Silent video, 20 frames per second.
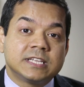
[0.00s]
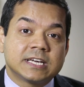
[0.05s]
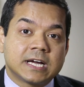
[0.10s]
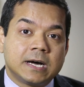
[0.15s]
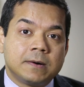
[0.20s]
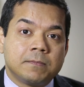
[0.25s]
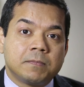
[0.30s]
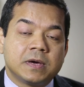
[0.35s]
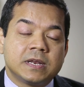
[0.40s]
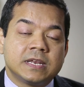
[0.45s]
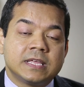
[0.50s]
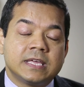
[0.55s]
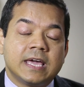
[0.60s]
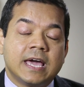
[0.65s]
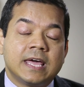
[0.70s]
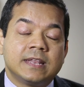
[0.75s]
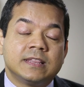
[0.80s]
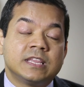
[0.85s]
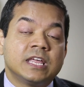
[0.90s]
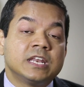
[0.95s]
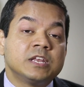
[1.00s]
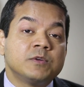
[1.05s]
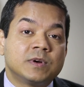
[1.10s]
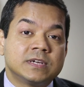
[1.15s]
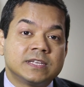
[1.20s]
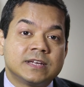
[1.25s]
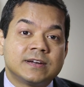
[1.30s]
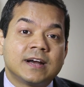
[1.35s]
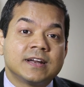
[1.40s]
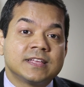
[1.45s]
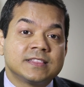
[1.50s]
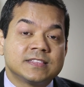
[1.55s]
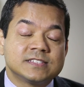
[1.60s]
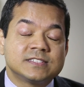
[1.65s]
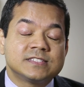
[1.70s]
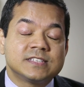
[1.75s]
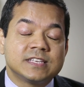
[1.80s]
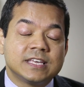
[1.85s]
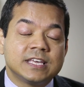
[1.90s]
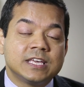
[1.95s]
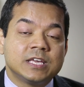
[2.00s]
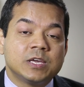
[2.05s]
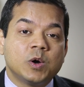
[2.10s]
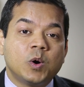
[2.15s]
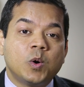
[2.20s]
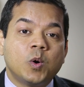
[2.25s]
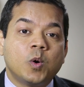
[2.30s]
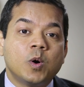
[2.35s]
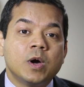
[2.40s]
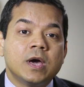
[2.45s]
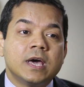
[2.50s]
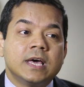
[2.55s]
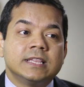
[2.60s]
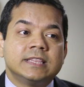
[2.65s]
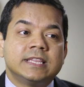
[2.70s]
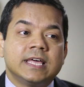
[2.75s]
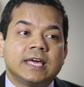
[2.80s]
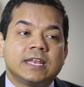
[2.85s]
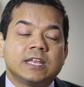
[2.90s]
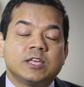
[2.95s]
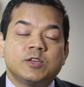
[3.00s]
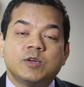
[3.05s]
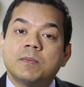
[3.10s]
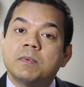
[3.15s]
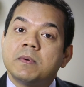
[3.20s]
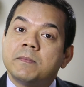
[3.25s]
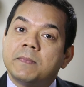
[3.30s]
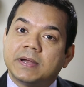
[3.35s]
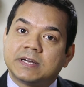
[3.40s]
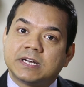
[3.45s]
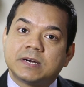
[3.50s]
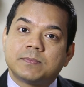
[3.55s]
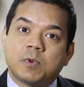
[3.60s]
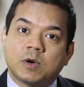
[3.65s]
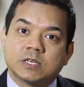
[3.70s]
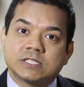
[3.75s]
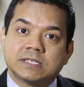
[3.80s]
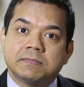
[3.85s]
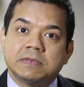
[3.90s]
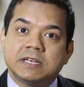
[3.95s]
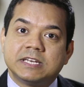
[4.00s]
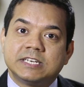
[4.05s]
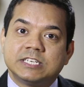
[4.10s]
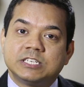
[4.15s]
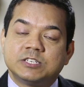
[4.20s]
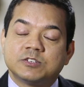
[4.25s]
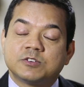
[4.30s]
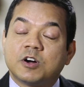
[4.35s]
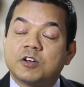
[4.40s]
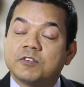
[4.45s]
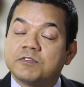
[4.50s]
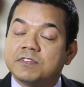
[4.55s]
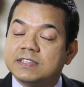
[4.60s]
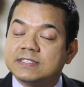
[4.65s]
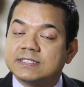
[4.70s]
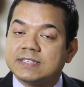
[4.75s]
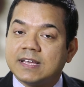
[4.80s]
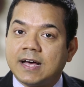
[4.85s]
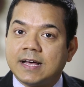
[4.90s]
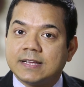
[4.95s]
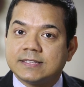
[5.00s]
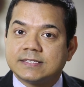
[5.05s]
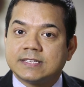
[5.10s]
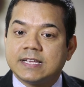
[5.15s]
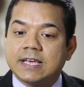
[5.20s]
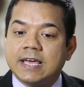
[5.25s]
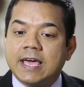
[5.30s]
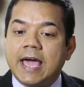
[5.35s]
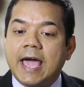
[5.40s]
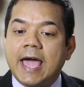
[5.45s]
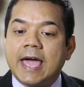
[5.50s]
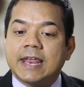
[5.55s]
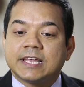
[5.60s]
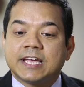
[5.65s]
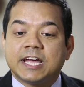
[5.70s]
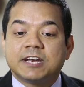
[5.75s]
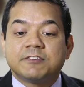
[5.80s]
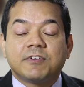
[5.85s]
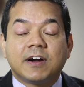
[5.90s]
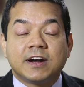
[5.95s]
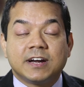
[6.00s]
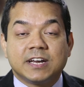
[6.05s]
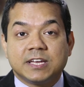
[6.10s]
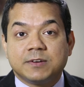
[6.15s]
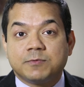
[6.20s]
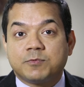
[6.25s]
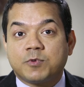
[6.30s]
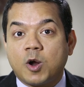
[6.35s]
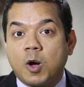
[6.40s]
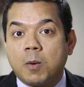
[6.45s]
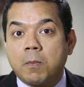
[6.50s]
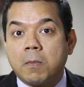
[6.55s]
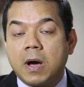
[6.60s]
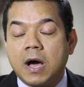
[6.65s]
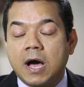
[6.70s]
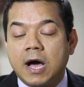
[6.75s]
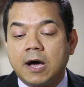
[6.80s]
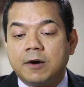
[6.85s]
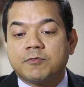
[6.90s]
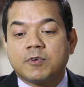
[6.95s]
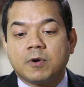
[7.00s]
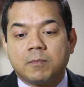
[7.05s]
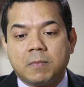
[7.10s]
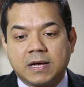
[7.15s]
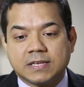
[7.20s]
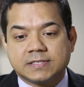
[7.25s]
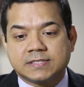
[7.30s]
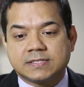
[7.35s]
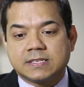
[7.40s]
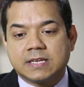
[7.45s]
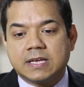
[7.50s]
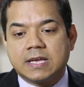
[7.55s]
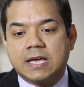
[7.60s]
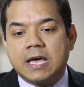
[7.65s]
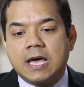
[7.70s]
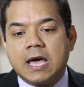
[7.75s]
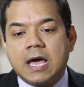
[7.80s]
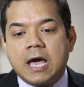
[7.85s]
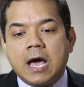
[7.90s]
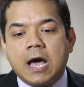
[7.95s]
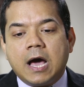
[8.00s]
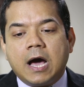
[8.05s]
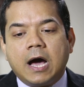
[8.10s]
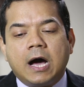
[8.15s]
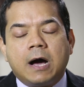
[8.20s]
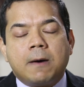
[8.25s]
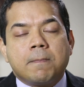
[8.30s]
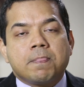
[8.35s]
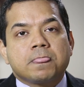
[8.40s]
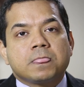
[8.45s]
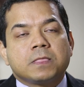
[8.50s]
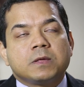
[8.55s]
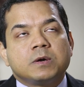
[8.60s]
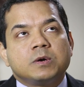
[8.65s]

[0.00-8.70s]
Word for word: the company and then you are the running the CEO then you have a better possibility to convince us and get funding from uh, from us um,